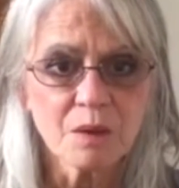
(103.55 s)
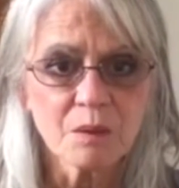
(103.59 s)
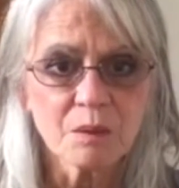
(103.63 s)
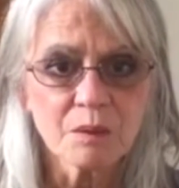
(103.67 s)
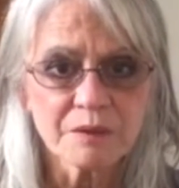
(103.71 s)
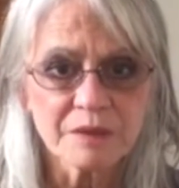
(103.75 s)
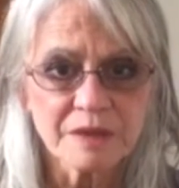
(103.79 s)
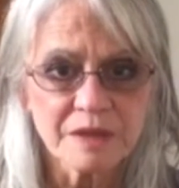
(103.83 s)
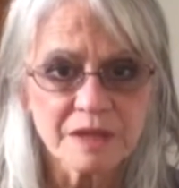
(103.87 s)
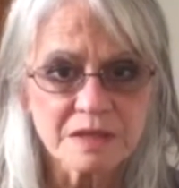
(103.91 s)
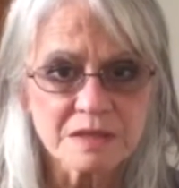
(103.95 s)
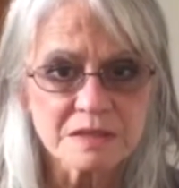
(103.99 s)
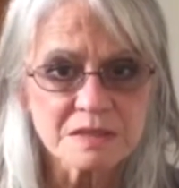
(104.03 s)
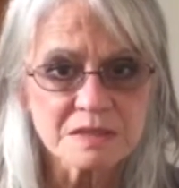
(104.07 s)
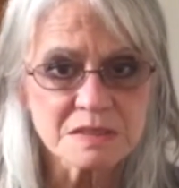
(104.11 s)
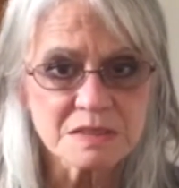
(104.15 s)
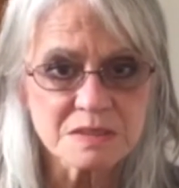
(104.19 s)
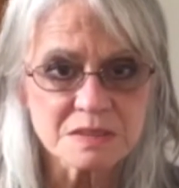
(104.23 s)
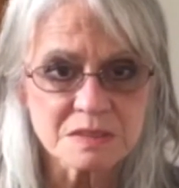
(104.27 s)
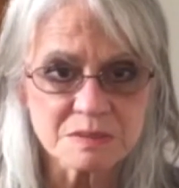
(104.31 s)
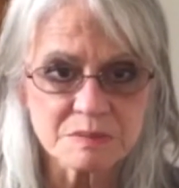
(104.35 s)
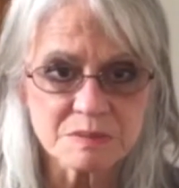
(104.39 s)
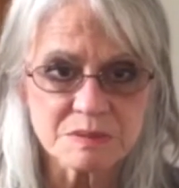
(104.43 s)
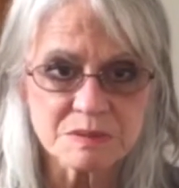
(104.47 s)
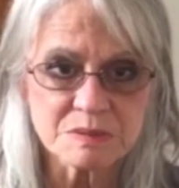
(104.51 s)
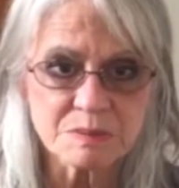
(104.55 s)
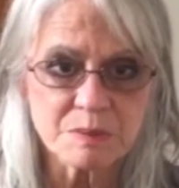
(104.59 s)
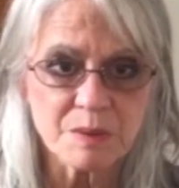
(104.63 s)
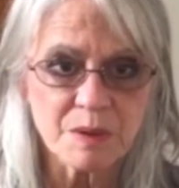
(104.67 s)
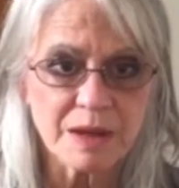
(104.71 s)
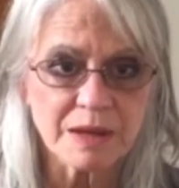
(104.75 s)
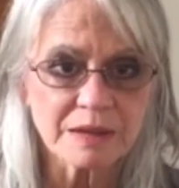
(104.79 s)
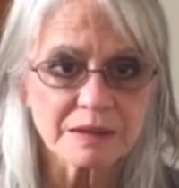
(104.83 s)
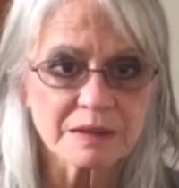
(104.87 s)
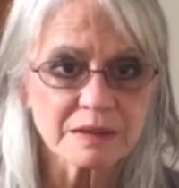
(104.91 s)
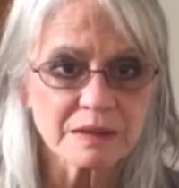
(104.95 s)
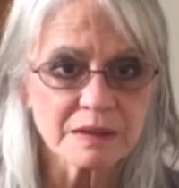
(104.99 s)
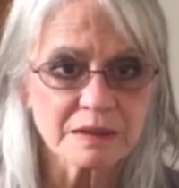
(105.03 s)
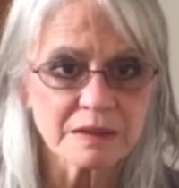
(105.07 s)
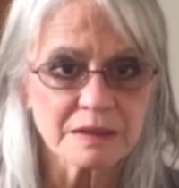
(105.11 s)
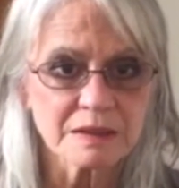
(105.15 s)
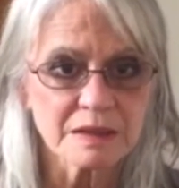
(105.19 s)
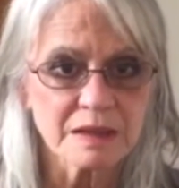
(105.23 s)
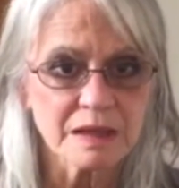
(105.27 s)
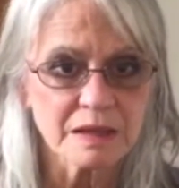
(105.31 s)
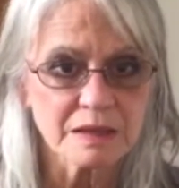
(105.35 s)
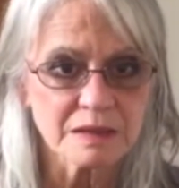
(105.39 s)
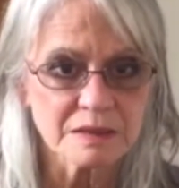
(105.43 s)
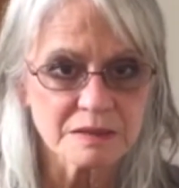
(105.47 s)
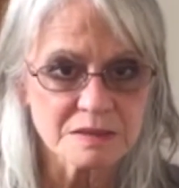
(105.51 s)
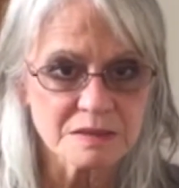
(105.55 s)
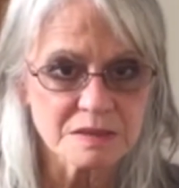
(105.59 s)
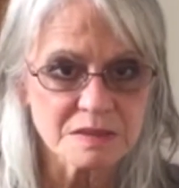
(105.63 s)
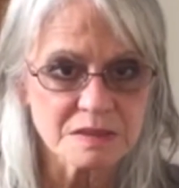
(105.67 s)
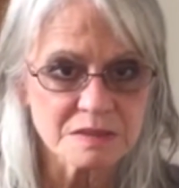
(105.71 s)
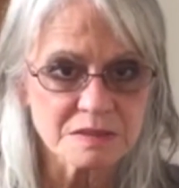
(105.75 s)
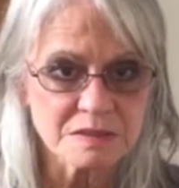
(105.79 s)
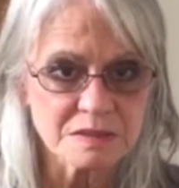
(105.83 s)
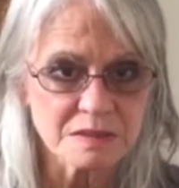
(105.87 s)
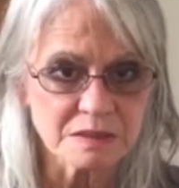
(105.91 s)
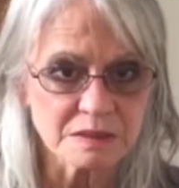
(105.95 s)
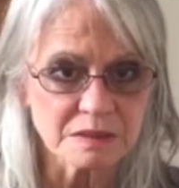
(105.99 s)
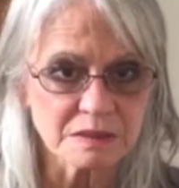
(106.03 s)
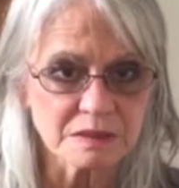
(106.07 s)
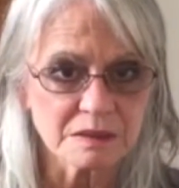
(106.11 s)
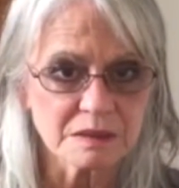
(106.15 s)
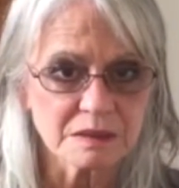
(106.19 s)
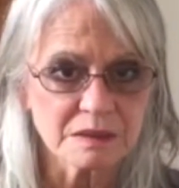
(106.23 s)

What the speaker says: where the health system is practically non-existent.